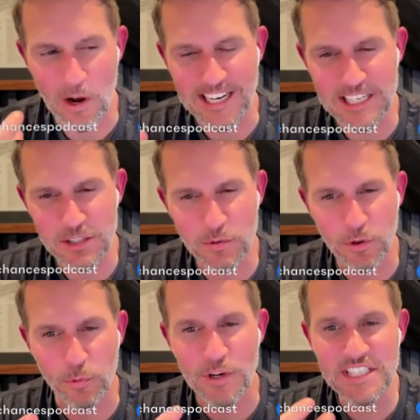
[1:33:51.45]
I guess
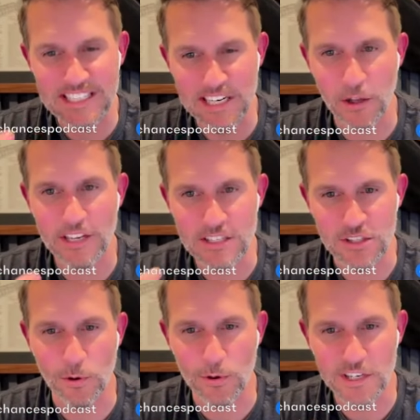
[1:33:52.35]
the reason I tell these
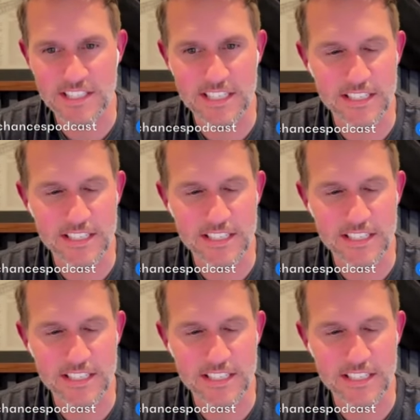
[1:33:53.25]
stories